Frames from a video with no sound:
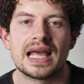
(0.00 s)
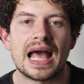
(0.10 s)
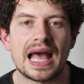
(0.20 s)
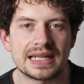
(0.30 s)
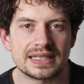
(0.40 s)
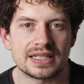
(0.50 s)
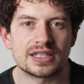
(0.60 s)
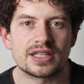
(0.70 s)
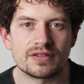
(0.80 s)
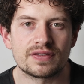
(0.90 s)
And
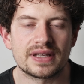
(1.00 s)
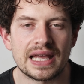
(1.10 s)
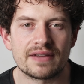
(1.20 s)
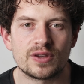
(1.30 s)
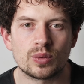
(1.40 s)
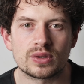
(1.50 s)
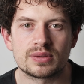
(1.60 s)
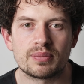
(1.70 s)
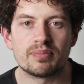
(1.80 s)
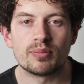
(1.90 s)
don't forget, if you
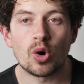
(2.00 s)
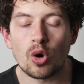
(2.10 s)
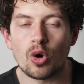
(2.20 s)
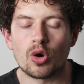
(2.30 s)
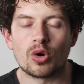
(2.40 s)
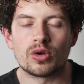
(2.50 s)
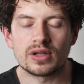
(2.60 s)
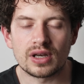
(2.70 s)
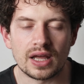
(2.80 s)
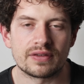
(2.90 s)
want more
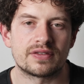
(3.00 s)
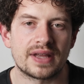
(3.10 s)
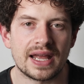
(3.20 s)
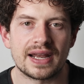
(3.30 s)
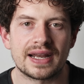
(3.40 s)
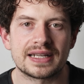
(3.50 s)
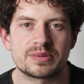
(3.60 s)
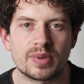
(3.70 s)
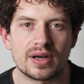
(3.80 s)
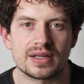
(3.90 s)
Life of Hair
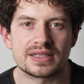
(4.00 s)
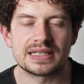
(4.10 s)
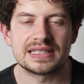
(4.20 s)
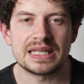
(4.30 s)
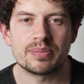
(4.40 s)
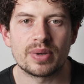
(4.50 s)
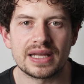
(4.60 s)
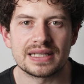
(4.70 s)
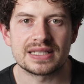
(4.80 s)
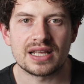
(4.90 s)
experience, a deeper
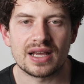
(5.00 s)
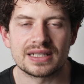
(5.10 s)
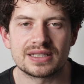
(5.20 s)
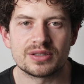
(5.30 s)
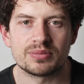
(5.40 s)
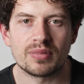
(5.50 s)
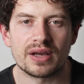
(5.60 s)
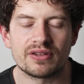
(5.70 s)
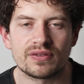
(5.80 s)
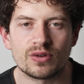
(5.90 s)
insight into
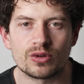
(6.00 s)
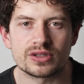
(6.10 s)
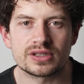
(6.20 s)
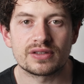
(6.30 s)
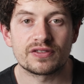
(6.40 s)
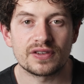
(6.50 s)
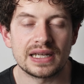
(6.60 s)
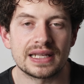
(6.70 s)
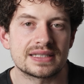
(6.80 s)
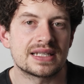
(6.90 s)
my thoughts,
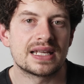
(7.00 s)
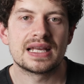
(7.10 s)
feelings